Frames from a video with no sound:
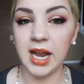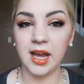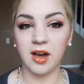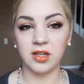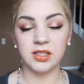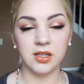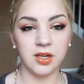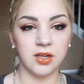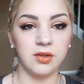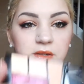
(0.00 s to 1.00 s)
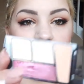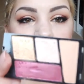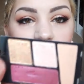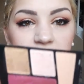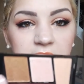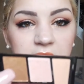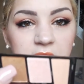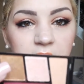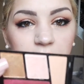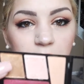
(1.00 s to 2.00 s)
And I also used
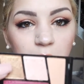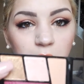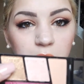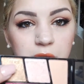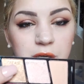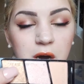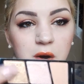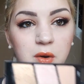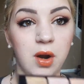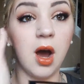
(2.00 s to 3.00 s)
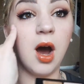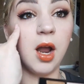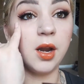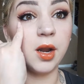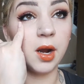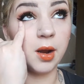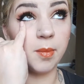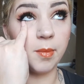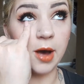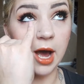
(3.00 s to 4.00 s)
the gold tone
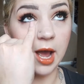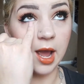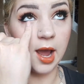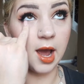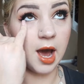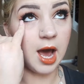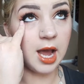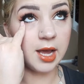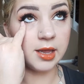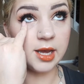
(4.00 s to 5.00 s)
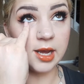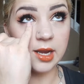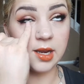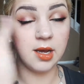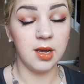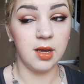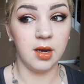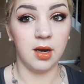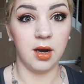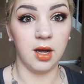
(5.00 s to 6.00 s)
under my eyelid
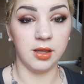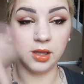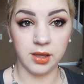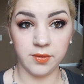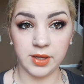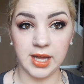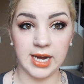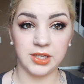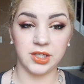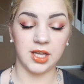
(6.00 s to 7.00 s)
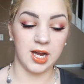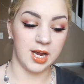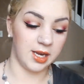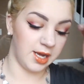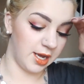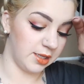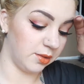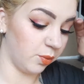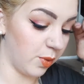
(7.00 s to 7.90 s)
on the lower lash line as